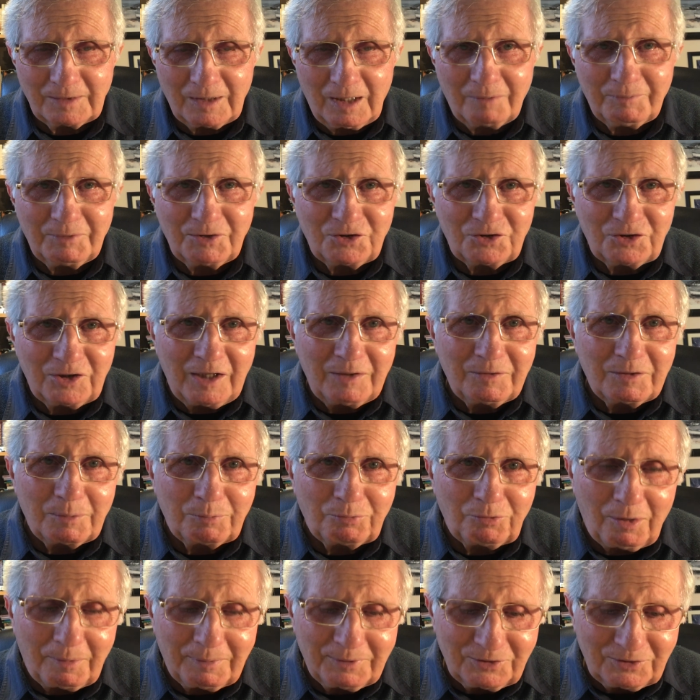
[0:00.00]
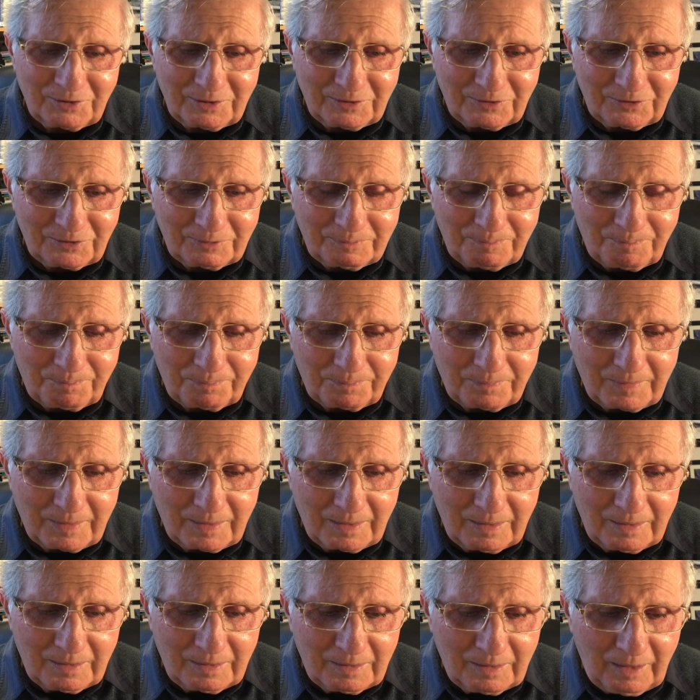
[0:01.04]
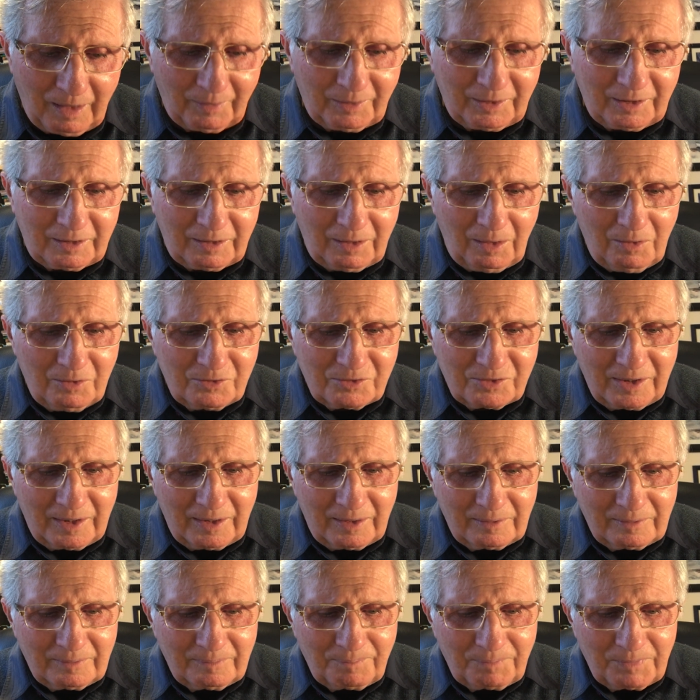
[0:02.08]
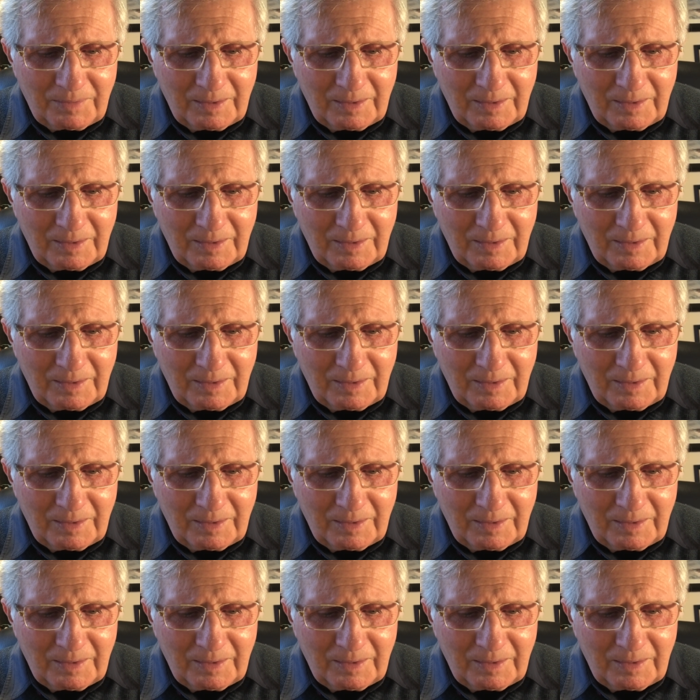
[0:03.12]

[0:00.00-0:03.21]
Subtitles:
and receive the promises. I'm going to close now.